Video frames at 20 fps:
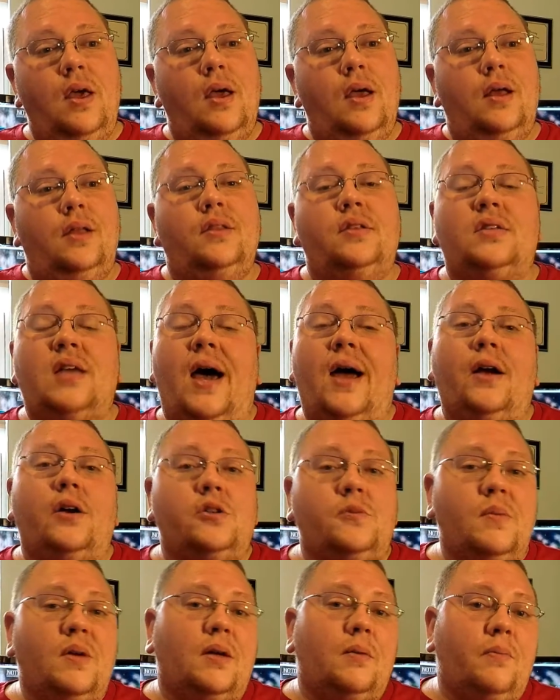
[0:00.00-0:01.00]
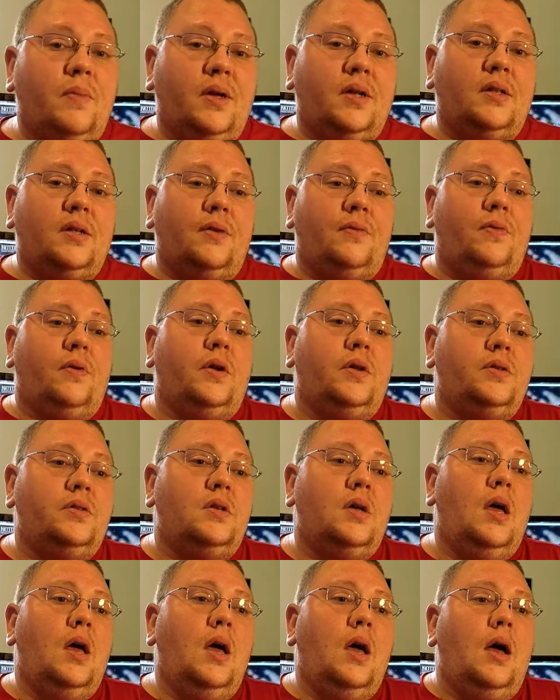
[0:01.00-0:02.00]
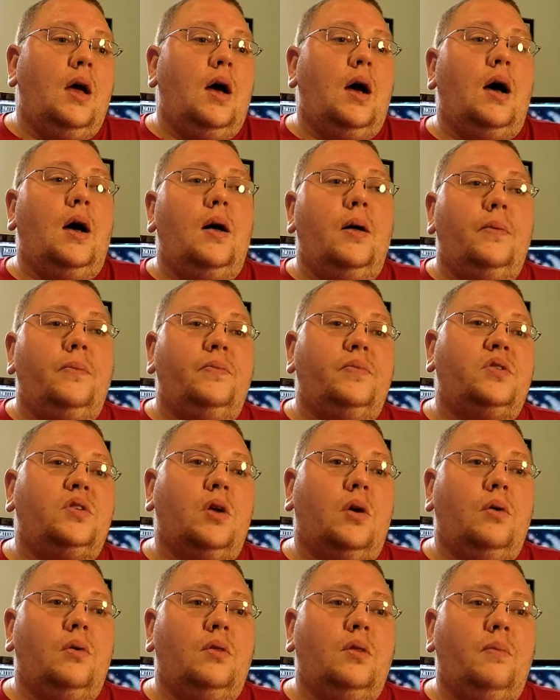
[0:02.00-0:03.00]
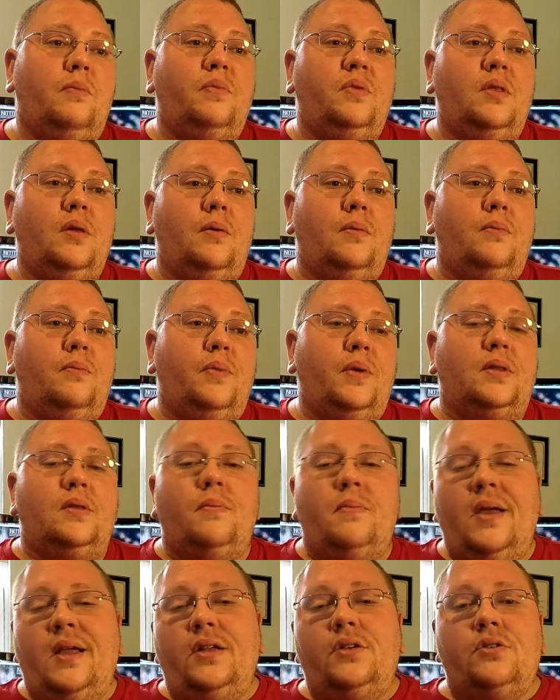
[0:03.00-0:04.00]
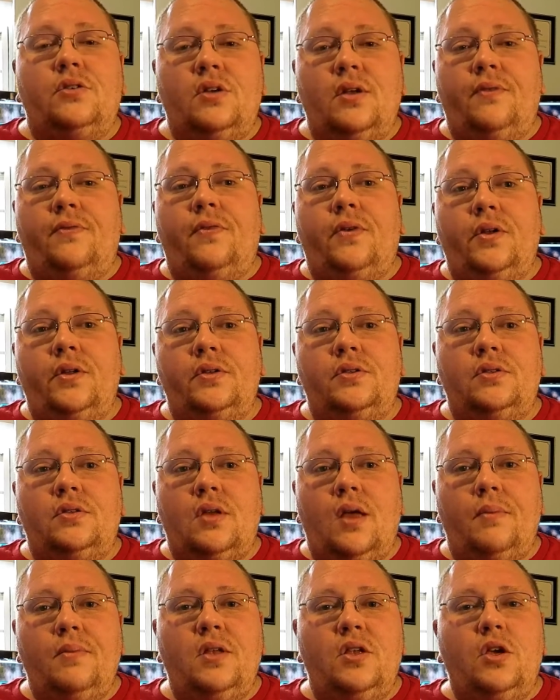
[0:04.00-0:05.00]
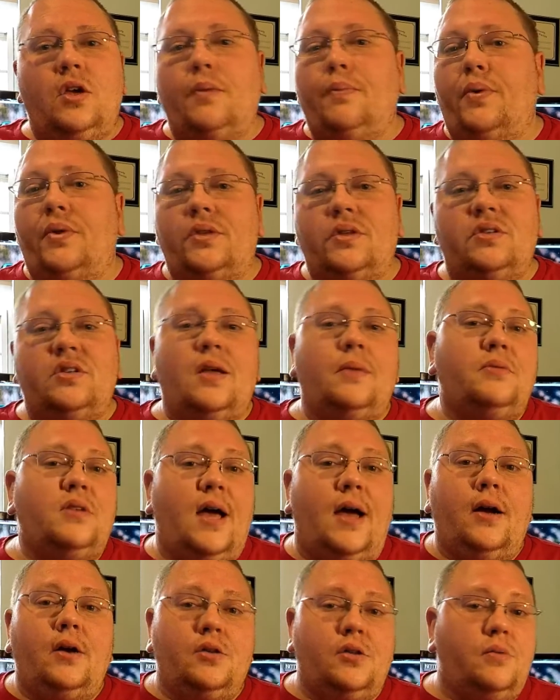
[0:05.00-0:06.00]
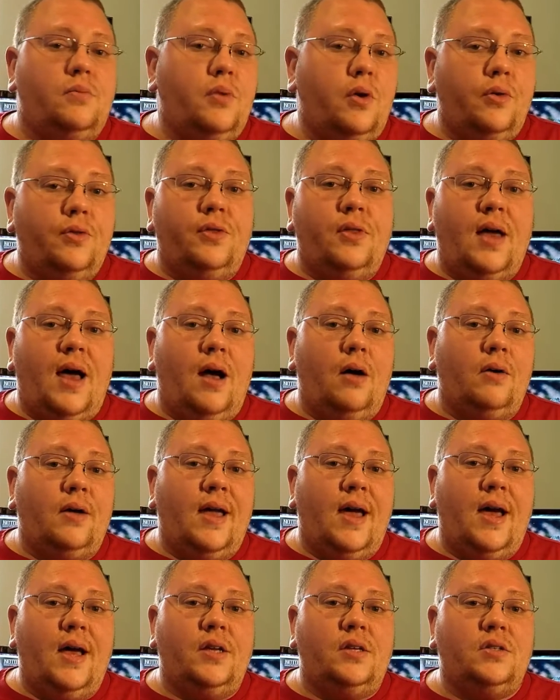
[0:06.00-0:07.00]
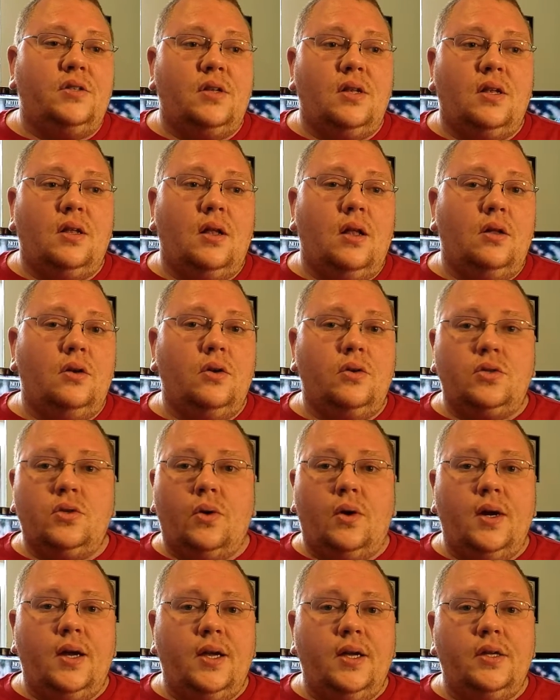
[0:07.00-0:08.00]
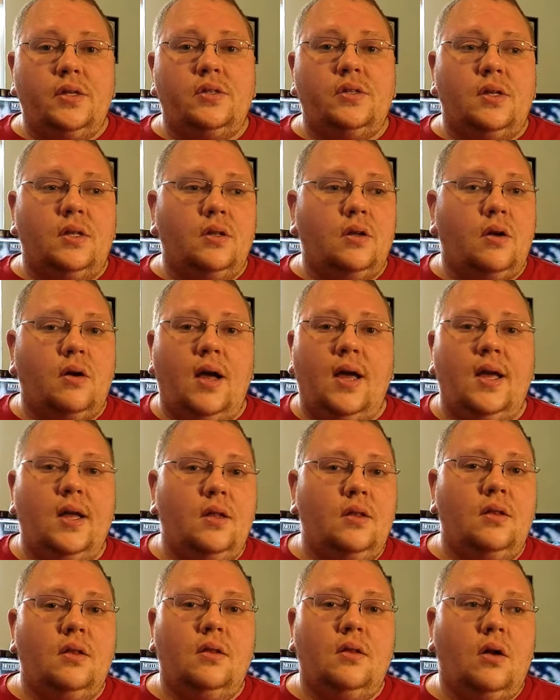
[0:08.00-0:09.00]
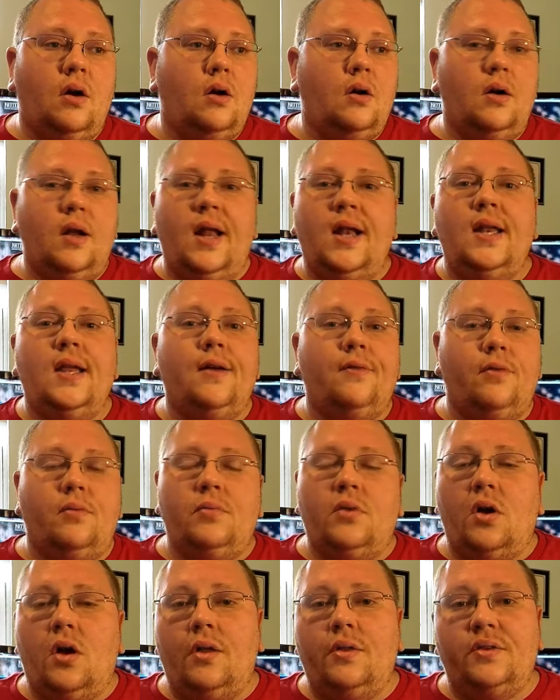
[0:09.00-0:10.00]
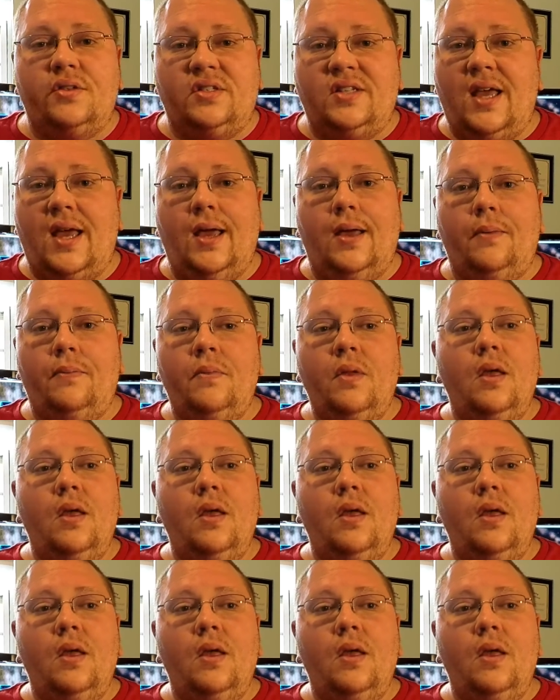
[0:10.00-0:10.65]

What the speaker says: The tires make a big difference. But the major difference, I mean, you can put the same tires on both the Outcast, Notorious, and the Kraton, or any of them. They're all the same.